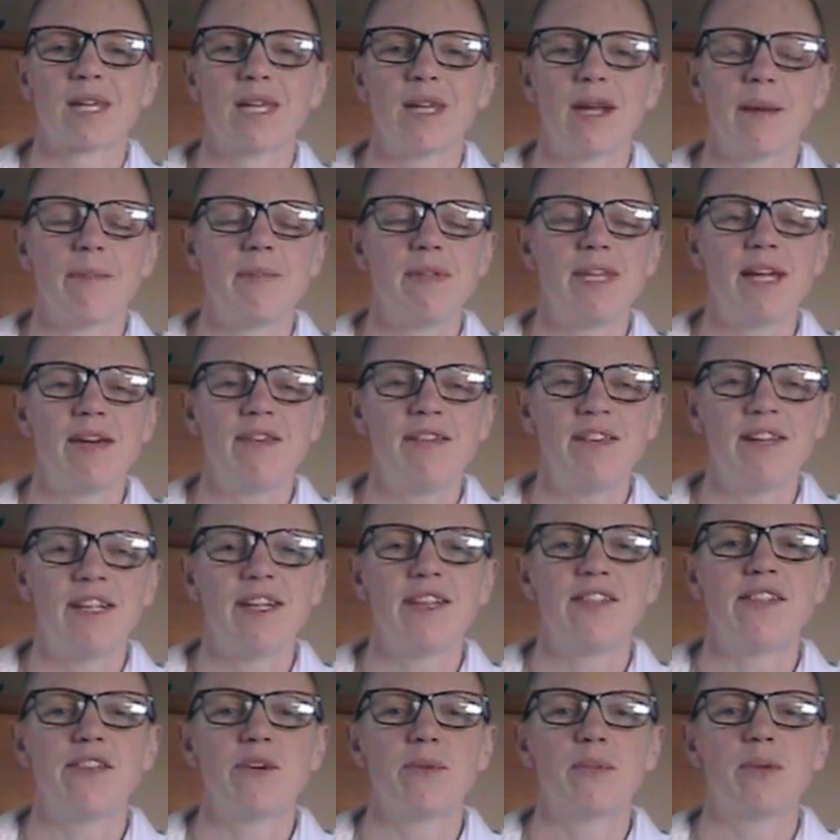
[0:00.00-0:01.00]
I'm definitely
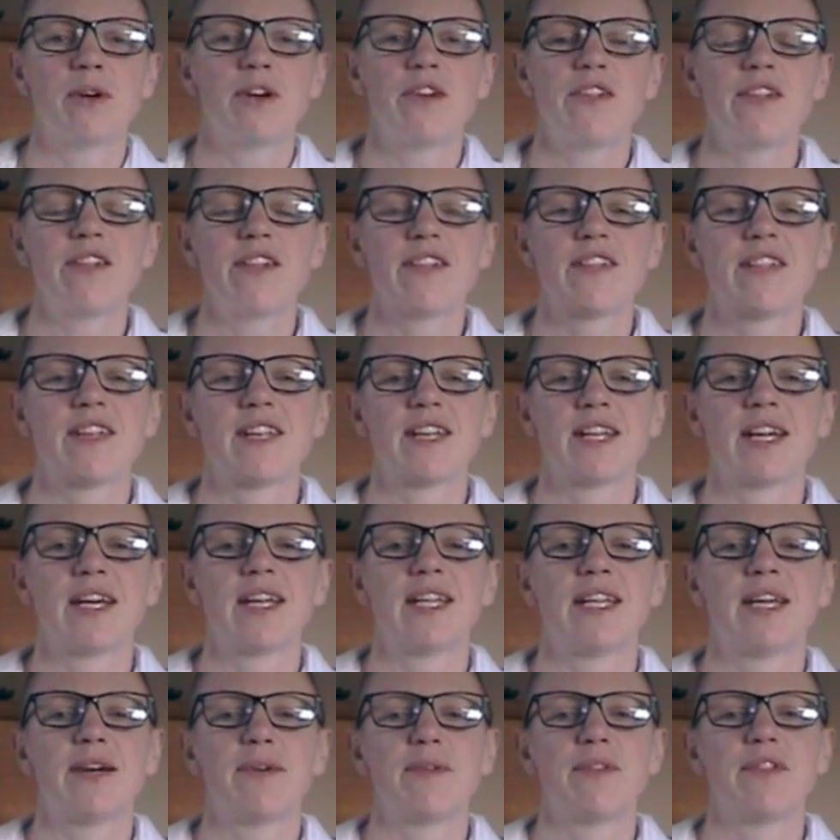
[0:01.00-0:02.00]
still processing that,
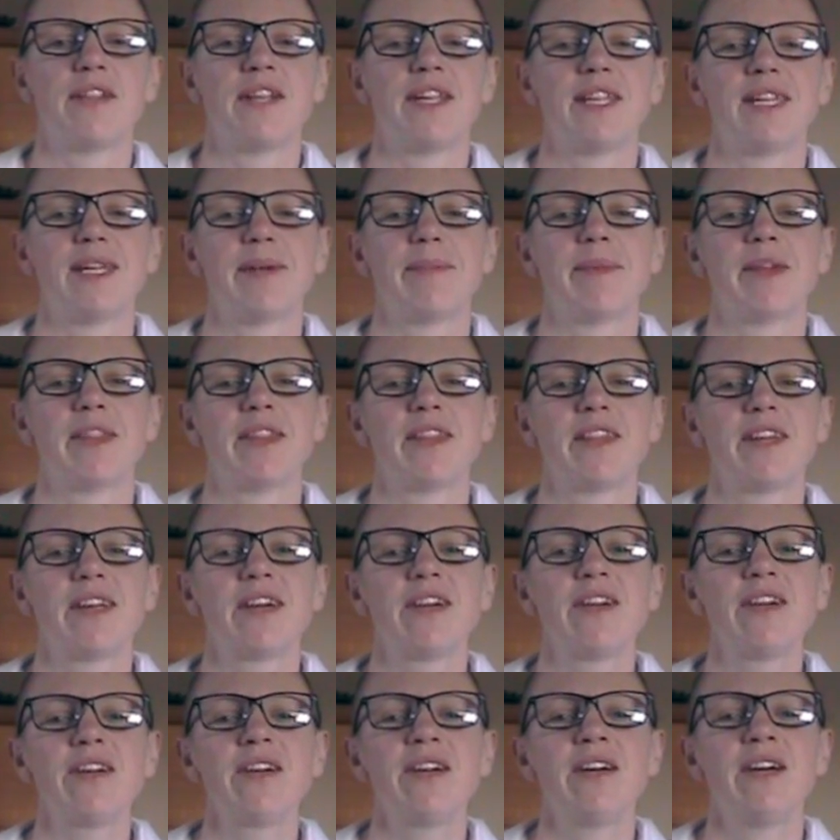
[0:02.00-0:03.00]
and that was nearly a month
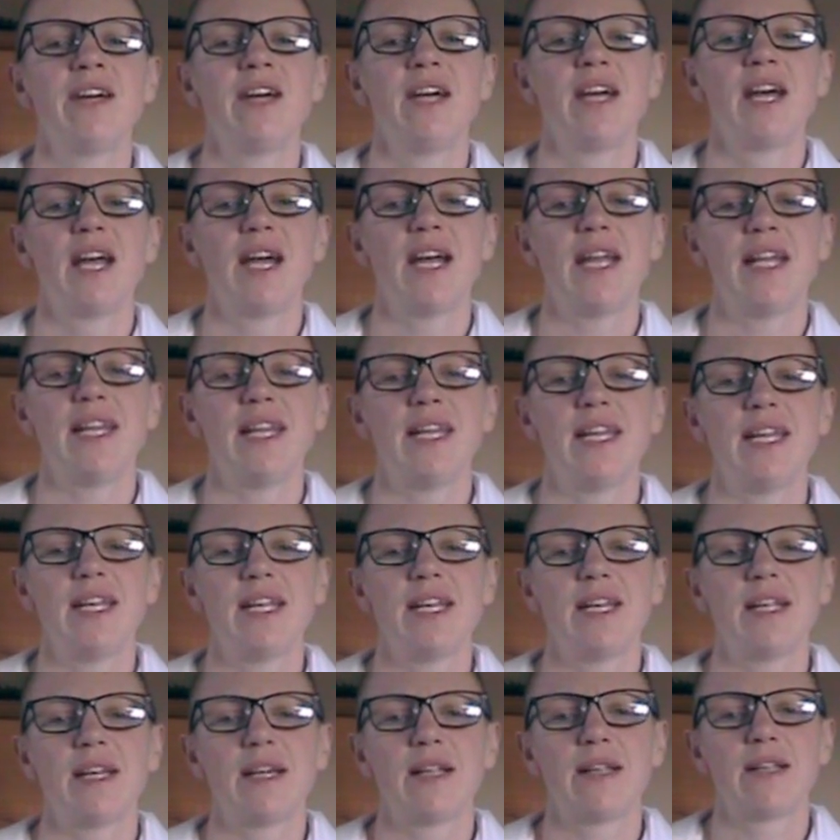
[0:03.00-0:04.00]
ago. And
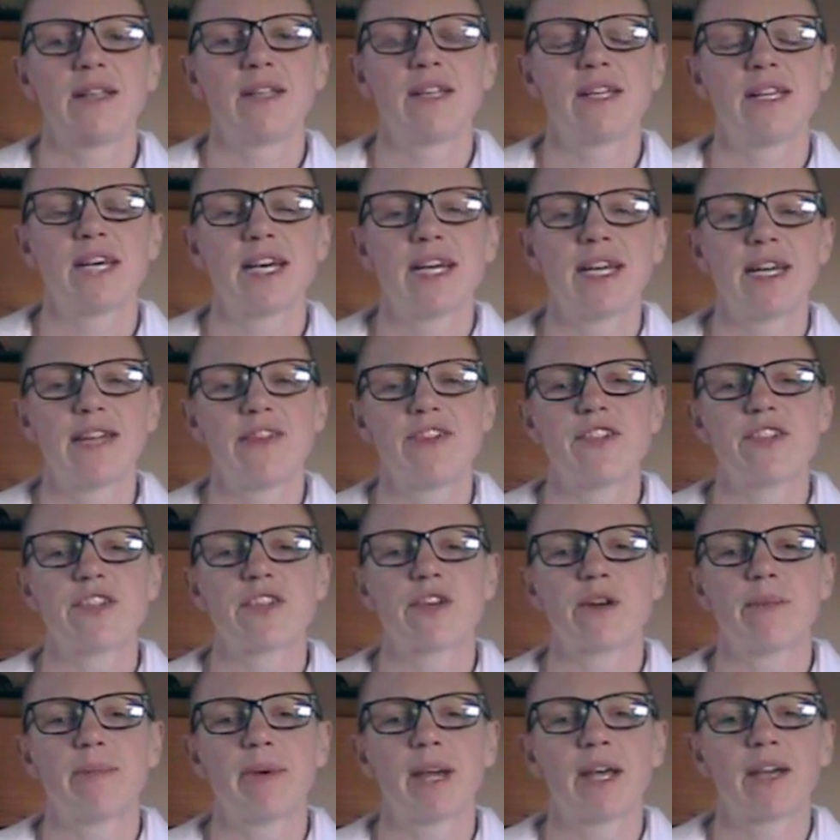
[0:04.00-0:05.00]
then today I just
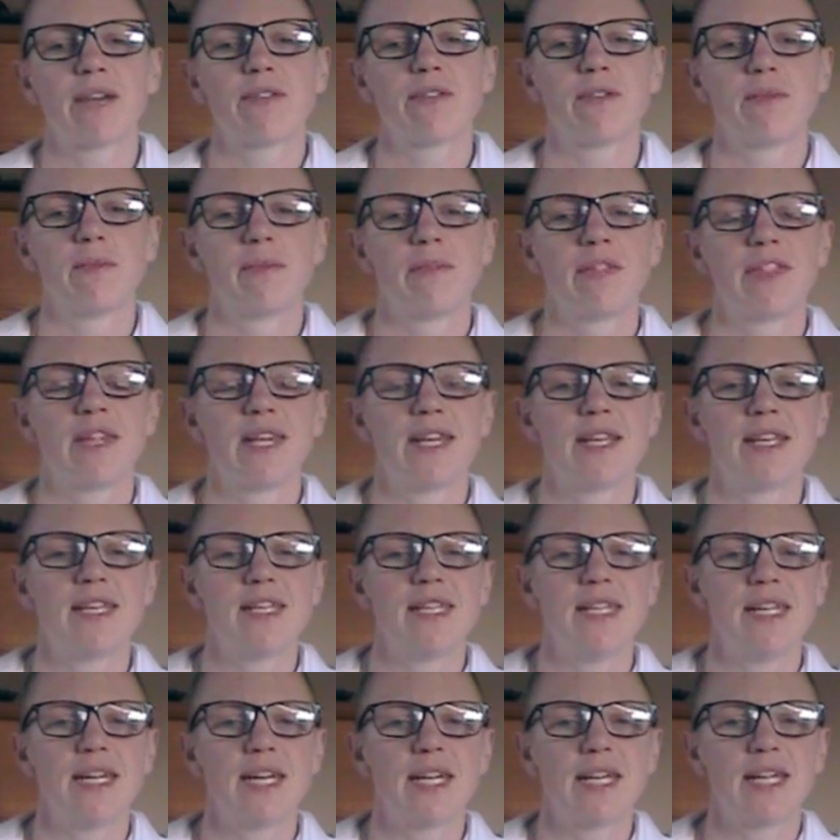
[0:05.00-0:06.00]
got back from
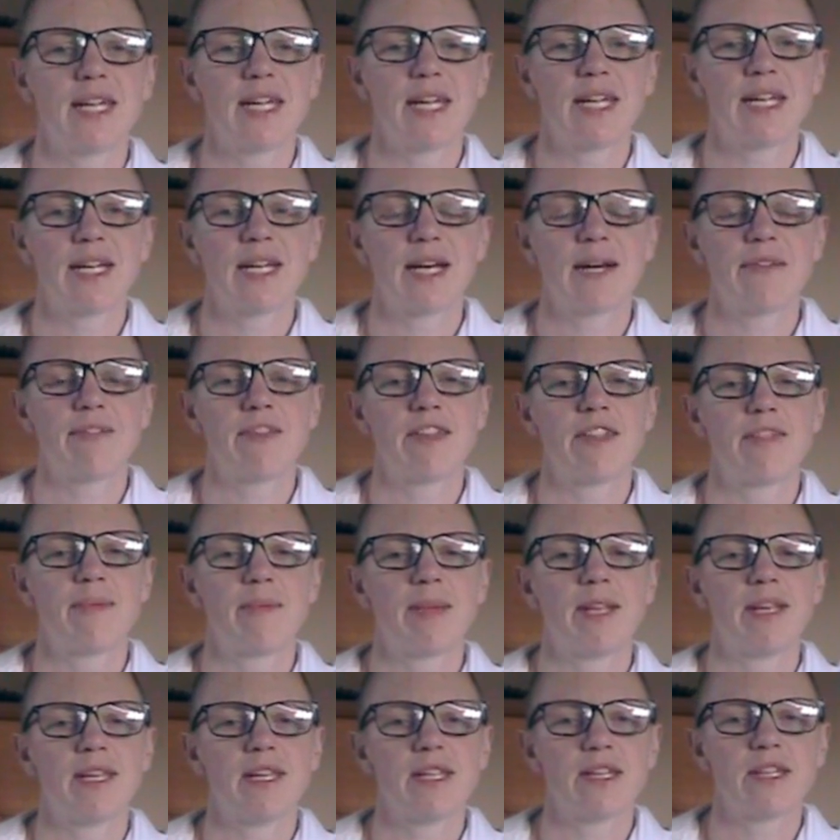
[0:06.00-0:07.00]
Santee again after
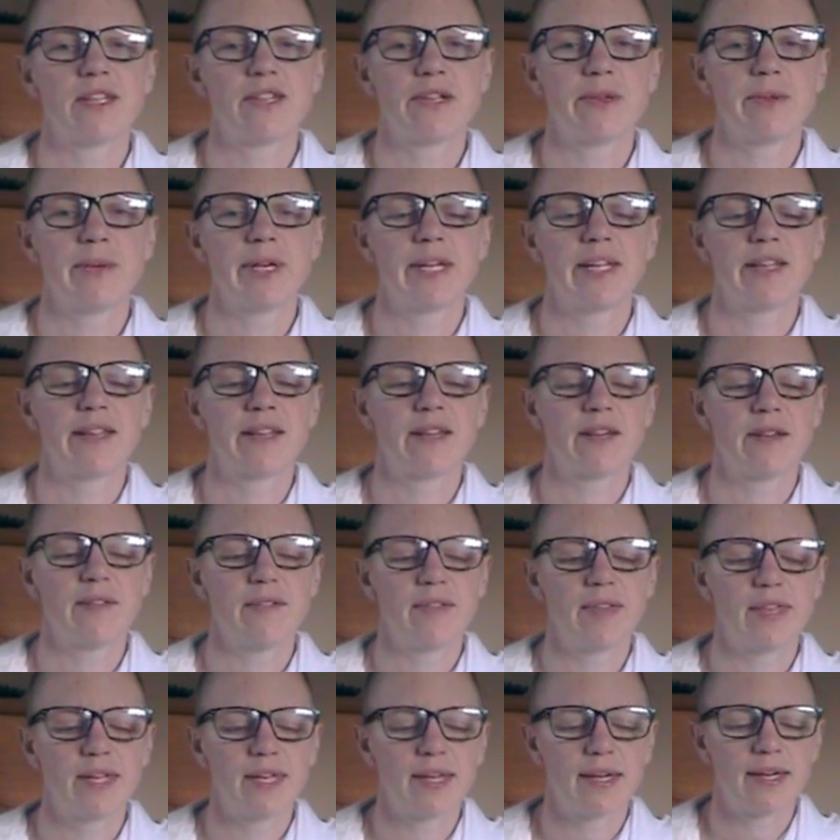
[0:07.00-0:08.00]
spending 2 weeks
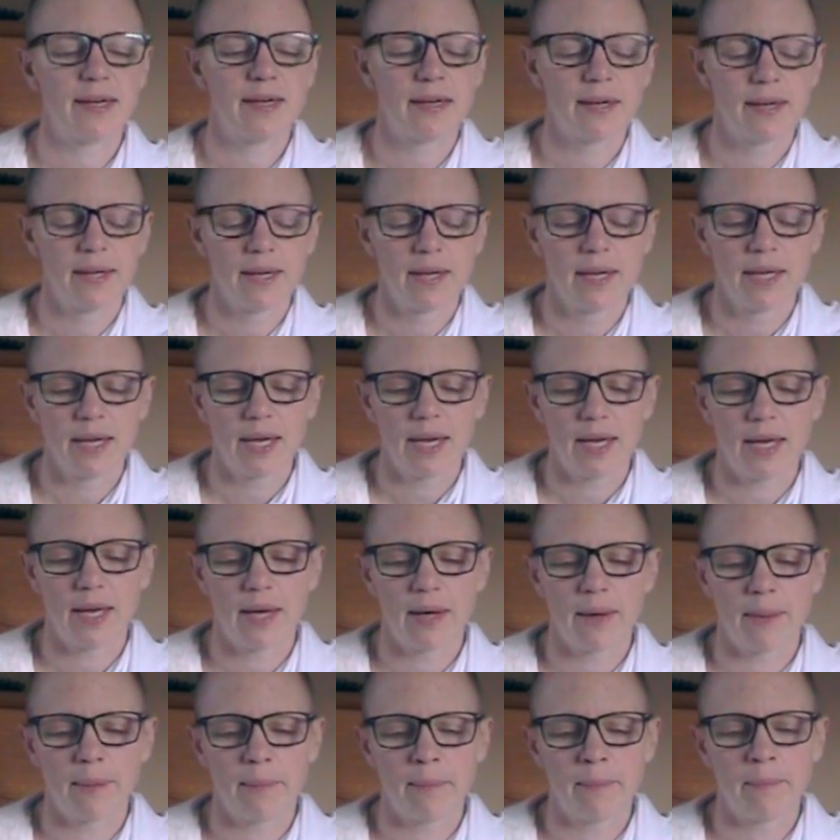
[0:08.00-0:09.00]
over there.
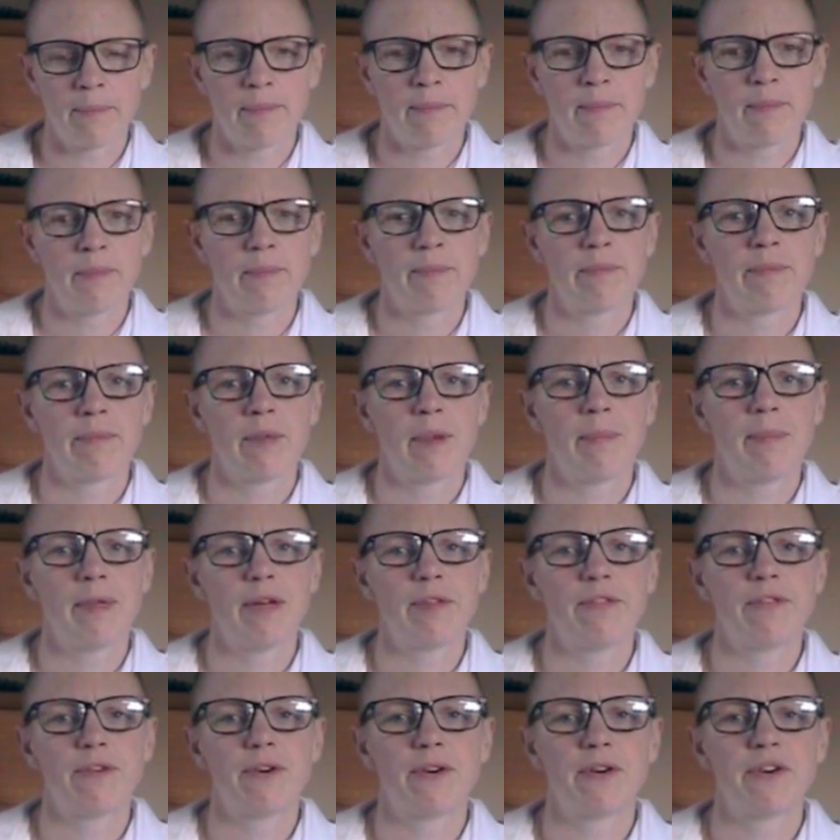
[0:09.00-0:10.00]
A bit
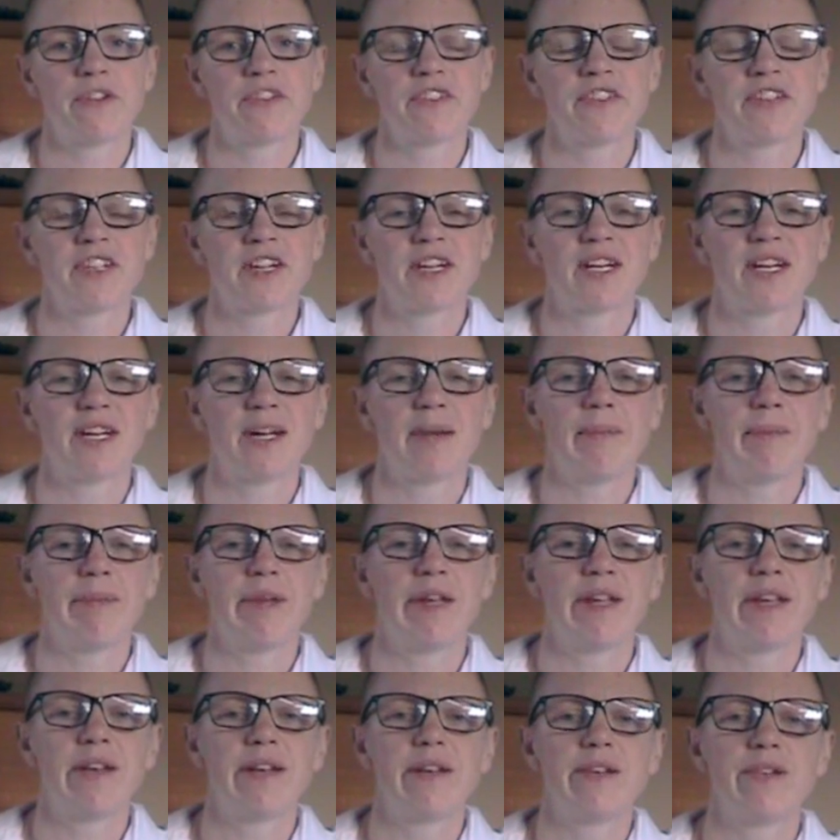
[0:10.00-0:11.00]
of forest time,
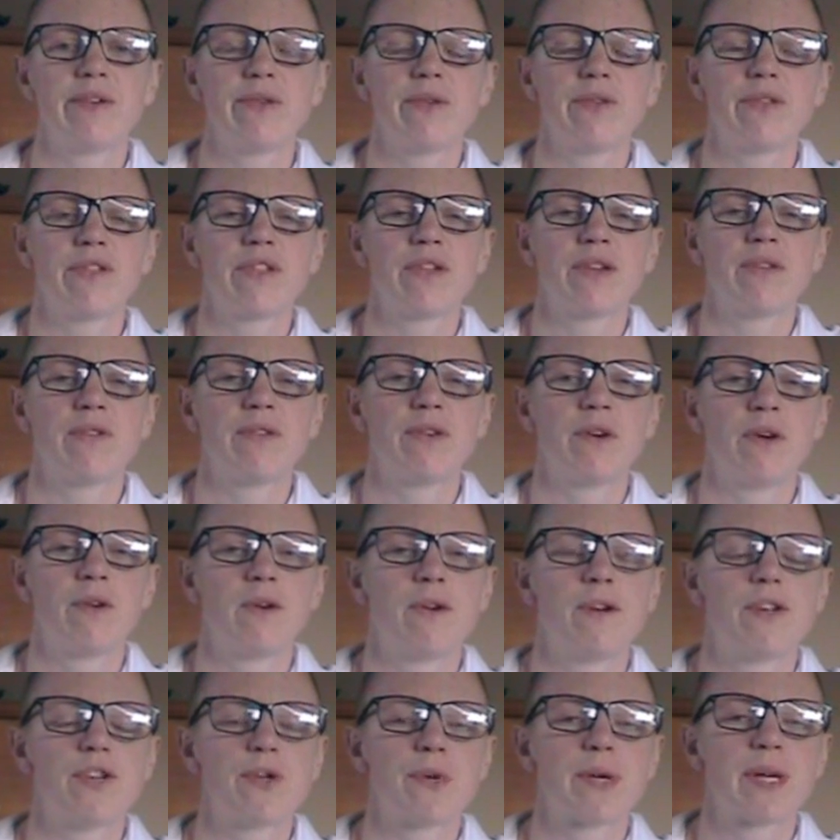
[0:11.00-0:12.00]
and also for a
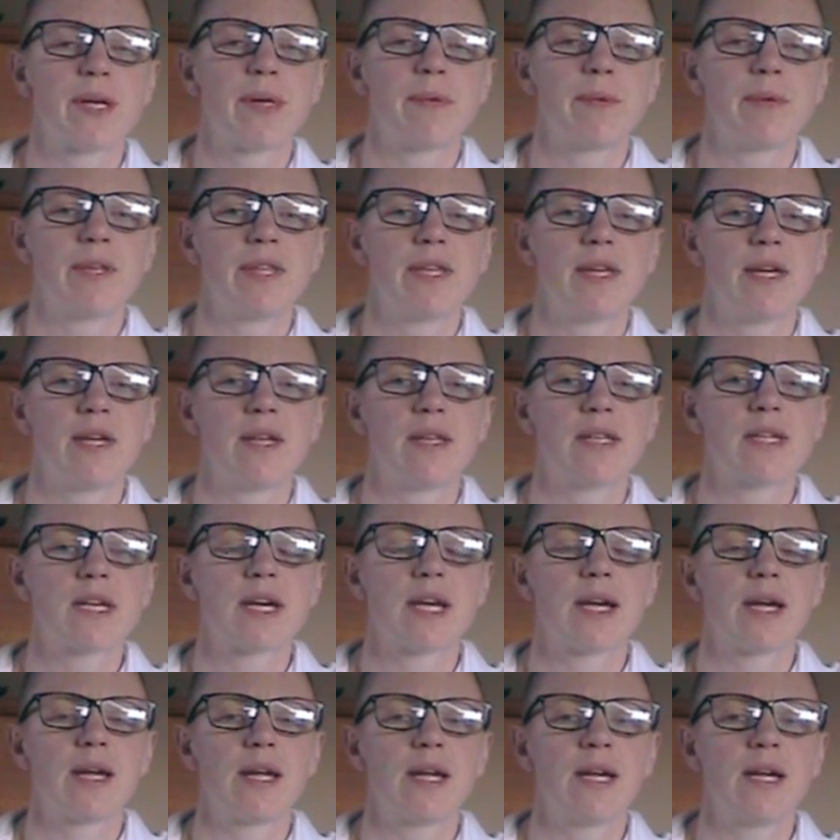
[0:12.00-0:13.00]
retreat with a
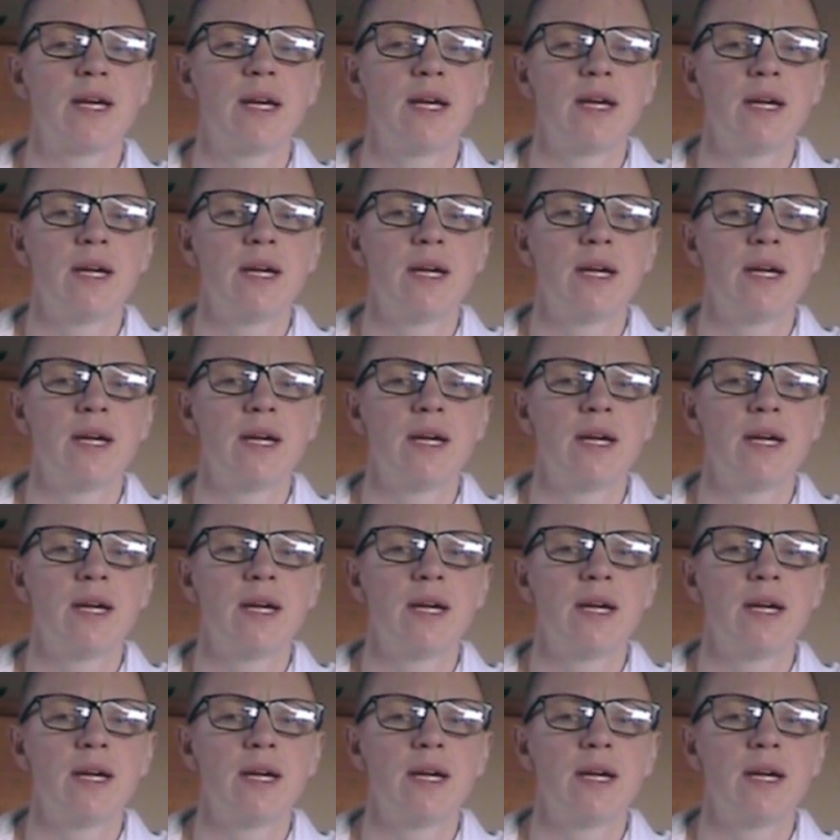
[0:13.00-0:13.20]
Thai